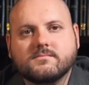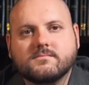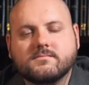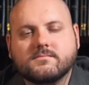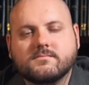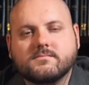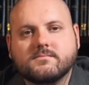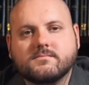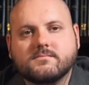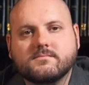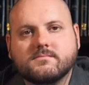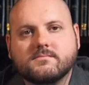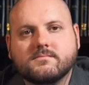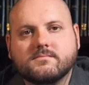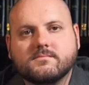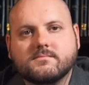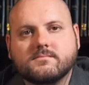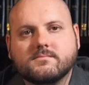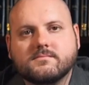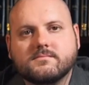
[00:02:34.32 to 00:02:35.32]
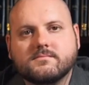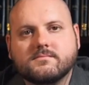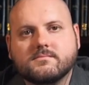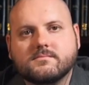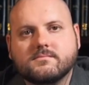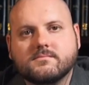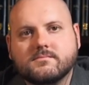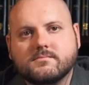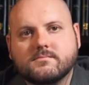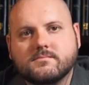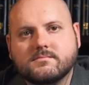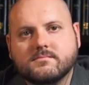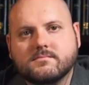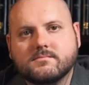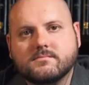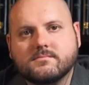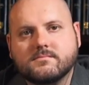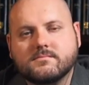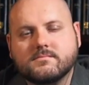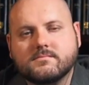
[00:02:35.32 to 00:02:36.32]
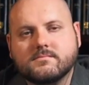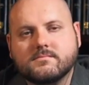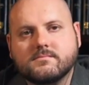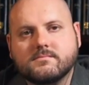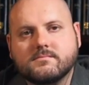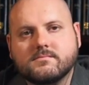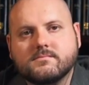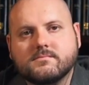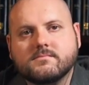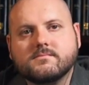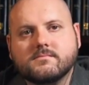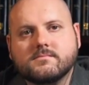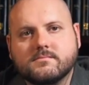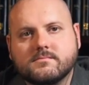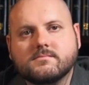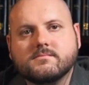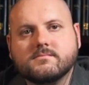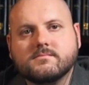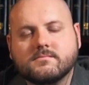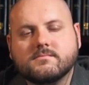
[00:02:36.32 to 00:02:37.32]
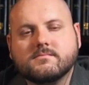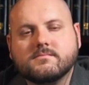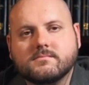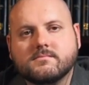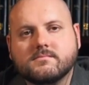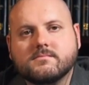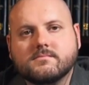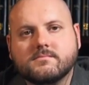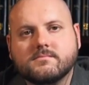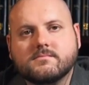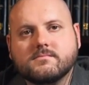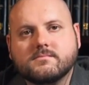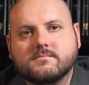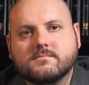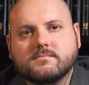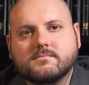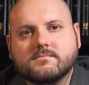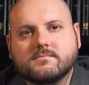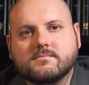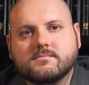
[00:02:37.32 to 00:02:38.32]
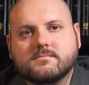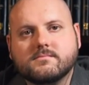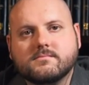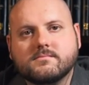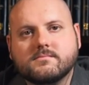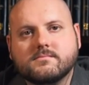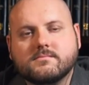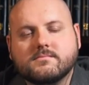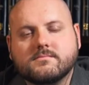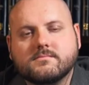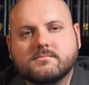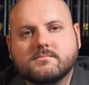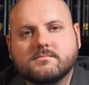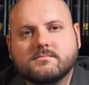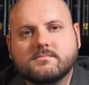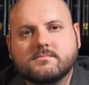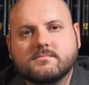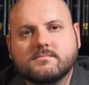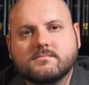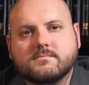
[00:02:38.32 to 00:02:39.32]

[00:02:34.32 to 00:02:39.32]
(not speaking)